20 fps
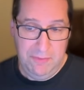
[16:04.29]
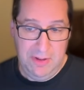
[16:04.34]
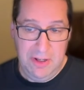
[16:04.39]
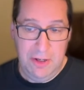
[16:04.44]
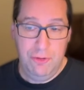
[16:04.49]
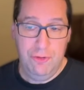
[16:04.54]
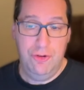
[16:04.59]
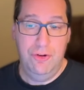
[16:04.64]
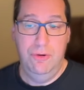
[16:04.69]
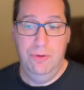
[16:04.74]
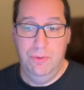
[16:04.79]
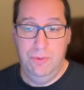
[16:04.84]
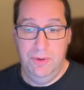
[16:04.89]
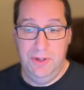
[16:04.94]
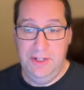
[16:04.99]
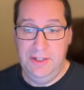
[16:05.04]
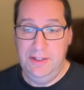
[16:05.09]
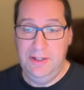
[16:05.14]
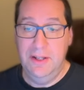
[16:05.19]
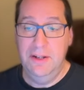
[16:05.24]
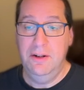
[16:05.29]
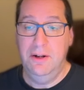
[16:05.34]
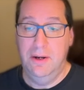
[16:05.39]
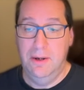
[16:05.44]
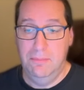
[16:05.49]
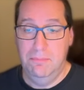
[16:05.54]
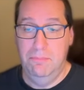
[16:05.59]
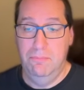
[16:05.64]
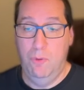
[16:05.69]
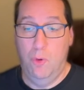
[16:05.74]
issue in
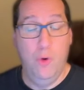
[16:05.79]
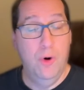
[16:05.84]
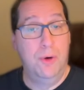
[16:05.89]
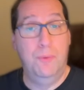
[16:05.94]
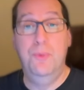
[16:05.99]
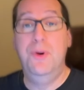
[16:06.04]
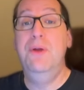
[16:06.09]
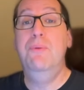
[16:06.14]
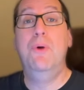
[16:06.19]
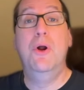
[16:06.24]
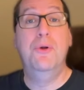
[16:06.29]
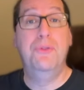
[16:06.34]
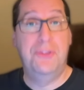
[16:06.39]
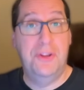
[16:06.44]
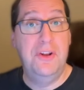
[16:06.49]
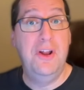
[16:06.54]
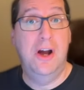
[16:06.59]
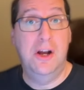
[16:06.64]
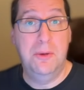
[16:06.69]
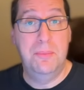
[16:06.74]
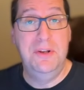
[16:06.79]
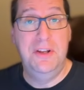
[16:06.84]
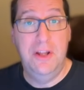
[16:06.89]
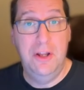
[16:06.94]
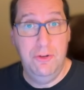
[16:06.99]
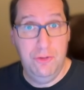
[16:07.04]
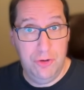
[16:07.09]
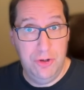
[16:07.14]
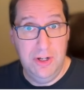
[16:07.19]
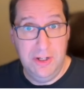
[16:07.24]
GitHub or rewrote the
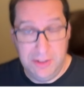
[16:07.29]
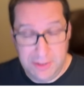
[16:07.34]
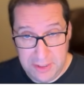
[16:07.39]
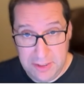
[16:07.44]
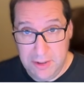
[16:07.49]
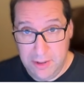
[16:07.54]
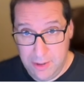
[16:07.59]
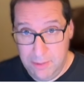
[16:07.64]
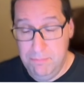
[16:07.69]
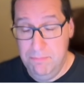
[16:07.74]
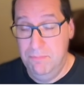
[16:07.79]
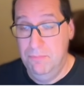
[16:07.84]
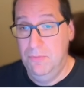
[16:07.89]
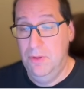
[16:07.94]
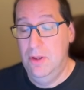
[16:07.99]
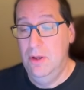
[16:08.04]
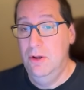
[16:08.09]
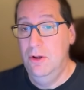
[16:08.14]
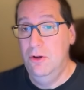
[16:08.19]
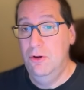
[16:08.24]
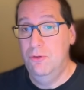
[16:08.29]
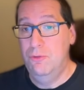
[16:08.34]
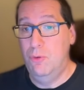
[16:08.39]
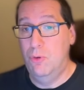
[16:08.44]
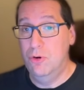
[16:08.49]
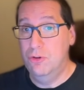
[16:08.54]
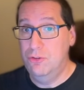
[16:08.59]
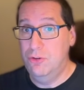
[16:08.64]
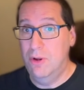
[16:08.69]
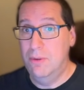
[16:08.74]
documentation in GitHub
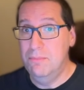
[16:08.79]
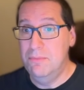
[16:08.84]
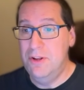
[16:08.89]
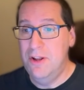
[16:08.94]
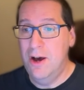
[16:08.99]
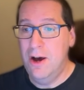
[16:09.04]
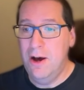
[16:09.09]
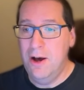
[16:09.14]
for some